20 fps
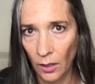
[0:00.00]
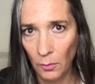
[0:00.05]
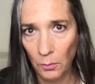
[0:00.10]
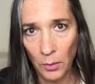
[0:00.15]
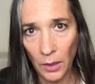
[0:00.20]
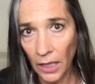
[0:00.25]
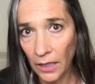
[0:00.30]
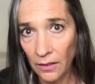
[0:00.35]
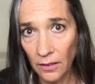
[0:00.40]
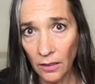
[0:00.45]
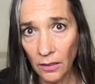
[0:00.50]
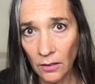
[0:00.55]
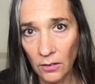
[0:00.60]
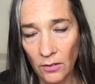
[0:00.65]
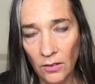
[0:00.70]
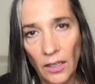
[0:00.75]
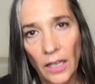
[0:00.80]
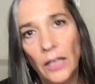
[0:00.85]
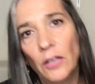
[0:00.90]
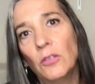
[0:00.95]
But I
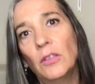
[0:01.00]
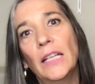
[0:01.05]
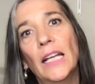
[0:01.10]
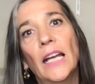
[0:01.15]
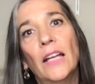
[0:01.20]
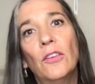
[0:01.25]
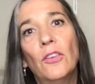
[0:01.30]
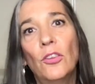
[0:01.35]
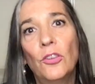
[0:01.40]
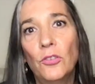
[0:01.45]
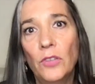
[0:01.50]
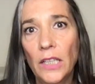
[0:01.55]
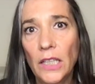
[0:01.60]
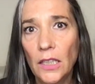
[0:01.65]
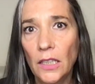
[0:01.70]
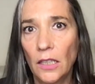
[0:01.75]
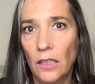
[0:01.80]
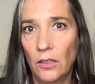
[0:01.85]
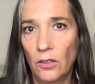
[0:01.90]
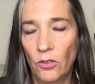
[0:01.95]
didn't. I only had three
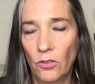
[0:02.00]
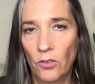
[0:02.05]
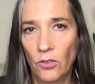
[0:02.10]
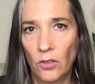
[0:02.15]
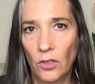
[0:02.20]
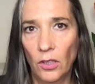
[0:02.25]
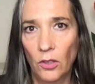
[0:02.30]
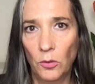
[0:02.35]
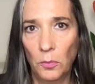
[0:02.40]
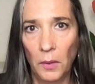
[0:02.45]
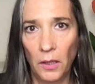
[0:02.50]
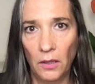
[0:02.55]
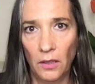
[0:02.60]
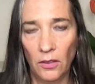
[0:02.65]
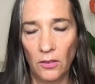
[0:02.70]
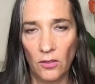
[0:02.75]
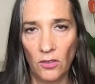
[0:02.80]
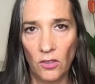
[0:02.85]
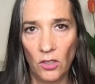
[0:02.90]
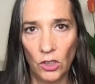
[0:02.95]
years
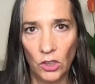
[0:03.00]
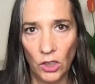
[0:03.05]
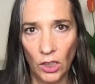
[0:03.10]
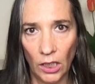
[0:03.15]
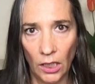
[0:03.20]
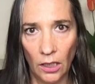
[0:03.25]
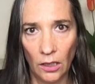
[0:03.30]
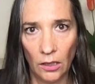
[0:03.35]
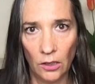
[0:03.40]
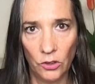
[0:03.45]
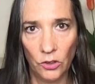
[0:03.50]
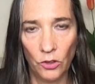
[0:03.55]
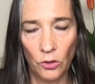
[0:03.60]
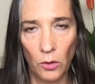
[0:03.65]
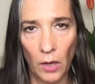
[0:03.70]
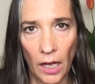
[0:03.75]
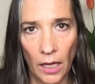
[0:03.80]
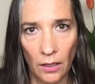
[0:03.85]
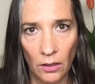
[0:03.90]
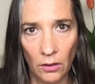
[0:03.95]
experience teaching English
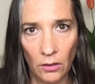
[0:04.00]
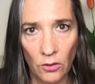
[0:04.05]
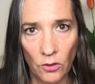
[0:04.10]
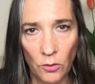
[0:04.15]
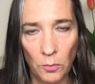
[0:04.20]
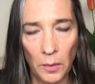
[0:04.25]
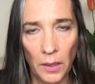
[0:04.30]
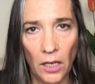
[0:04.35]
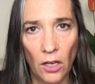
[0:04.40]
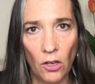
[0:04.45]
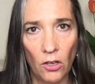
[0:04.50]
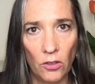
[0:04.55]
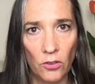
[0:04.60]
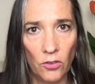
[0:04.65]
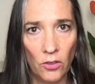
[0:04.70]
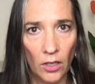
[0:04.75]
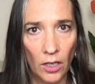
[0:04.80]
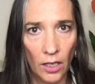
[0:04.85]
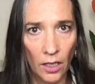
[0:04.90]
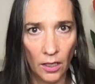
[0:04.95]
to adults
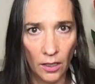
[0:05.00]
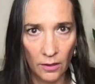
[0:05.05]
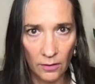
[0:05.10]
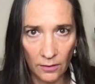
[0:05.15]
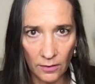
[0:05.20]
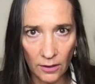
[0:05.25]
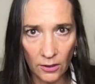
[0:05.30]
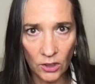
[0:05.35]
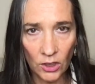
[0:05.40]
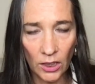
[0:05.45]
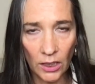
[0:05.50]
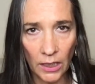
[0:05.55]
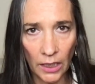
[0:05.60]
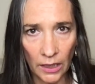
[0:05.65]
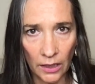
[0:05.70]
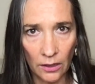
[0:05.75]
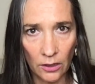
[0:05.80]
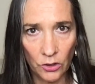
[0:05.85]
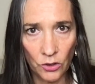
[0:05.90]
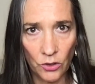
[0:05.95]
because teaching
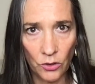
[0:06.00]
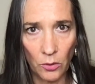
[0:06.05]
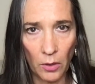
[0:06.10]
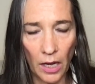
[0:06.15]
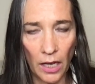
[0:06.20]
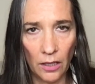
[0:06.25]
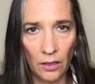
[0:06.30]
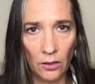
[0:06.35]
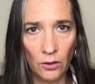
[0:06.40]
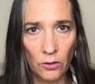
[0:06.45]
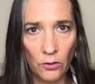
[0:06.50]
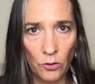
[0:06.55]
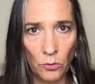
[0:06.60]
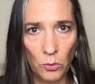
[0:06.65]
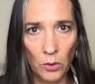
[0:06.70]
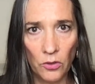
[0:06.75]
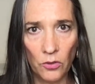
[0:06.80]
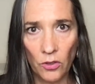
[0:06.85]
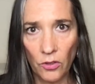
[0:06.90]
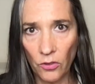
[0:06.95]
English to adults
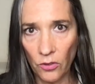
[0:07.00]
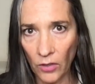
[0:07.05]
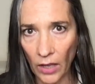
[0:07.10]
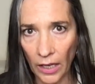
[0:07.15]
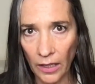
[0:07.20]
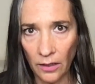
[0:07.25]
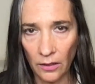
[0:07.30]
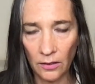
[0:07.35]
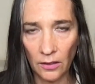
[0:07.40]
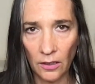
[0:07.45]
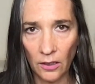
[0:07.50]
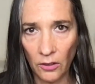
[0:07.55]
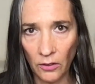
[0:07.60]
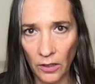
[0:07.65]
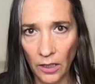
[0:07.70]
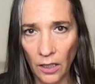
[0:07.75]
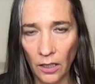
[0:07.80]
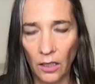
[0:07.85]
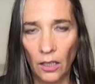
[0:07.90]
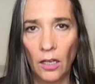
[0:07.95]
was a second
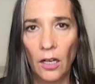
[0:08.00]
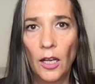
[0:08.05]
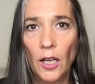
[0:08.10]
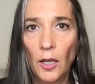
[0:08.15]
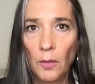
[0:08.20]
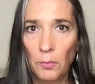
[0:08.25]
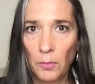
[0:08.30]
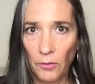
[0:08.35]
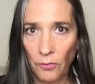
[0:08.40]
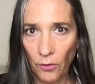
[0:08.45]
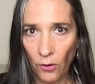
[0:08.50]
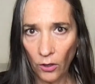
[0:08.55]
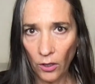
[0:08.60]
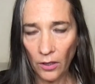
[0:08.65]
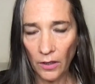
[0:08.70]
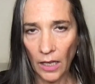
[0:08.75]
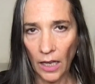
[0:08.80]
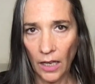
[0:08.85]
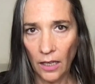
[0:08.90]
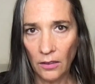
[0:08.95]
career. Before
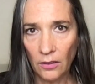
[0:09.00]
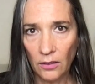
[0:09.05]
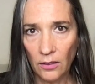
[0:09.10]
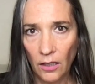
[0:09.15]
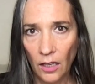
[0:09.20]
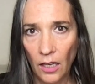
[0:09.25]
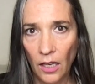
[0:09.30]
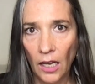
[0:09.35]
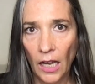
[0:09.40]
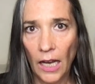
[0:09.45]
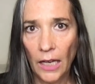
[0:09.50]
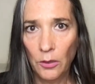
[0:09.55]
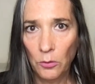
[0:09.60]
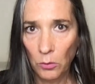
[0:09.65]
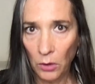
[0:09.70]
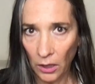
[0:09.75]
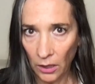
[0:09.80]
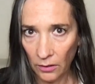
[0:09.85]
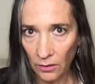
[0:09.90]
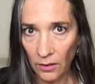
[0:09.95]
that, I'd
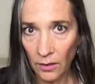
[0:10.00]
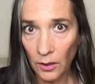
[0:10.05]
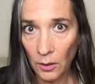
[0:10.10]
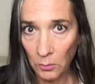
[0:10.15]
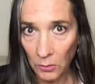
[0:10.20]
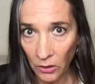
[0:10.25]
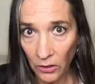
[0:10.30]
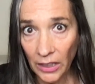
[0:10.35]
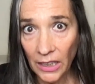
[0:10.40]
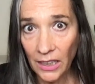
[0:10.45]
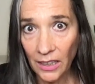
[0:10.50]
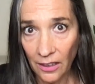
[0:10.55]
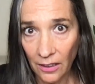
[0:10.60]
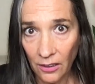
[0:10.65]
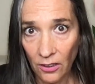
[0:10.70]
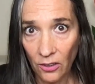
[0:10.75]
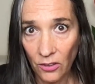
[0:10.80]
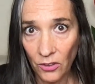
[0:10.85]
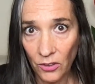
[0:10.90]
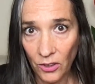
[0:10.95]
worked in the marine
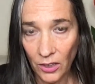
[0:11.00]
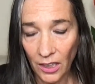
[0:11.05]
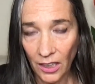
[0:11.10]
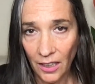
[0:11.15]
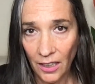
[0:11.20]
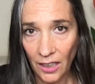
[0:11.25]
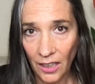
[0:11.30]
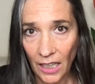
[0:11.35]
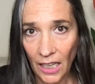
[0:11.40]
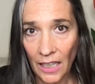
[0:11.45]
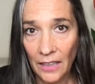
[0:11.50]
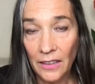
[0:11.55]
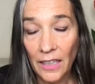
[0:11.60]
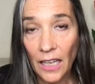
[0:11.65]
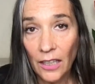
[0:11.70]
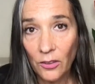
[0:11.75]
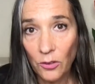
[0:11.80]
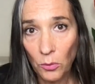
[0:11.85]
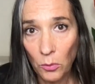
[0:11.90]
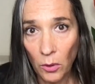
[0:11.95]
industry. And
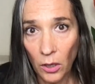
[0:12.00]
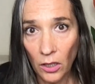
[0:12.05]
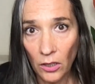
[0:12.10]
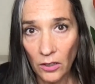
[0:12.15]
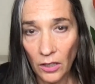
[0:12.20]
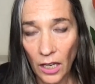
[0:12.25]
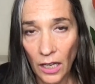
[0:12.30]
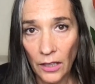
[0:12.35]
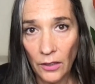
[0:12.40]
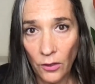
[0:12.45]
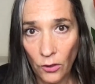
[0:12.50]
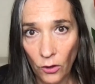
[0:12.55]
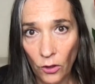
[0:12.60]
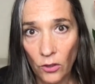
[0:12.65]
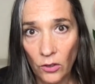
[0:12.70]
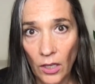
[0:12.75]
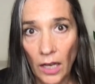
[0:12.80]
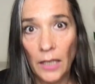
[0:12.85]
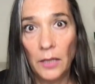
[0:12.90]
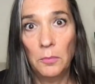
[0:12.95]
that's what I
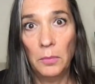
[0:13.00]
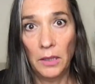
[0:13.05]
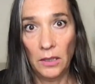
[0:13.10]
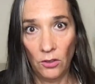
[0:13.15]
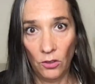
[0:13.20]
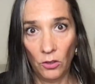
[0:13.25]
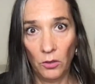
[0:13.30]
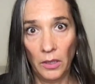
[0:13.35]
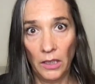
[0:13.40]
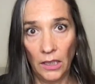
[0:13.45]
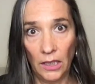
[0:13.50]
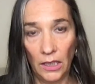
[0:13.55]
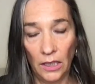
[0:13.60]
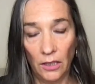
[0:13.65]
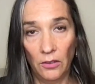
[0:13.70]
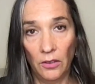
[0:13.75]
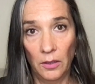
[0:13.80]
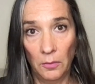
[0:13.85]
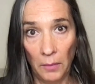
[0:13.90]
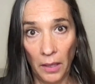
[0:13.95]
thought I'd be doing
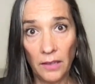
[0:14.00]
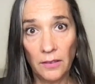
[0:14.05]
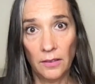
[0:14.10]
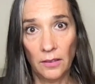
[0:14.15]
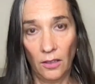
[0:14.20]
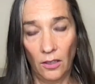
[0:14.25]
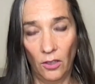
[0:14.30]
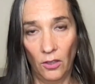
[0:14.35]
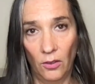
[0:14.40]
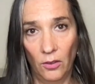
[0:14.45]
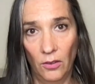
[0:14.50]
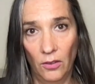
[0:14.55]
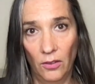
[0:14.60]
here in Mexico.